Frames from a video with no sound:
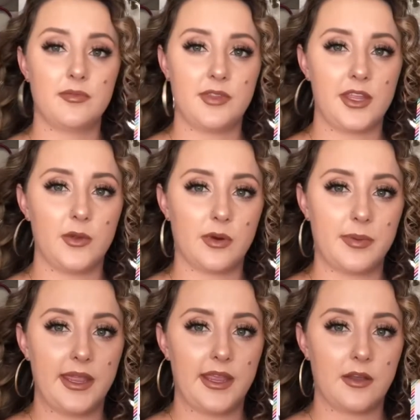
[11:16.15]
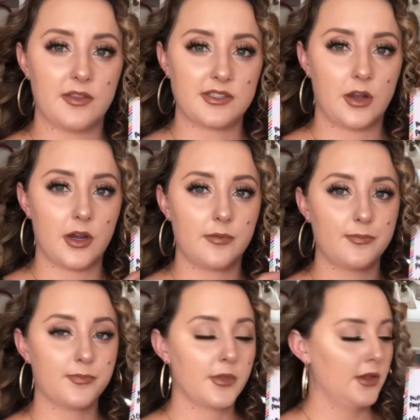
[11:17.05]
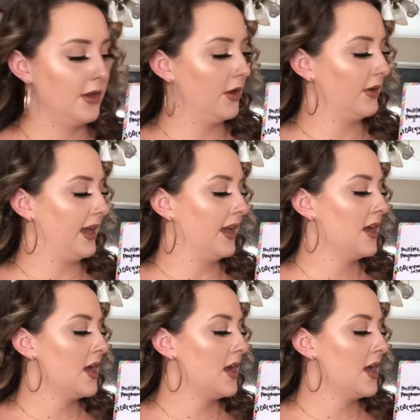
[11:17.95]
that you were paying on this card, okay?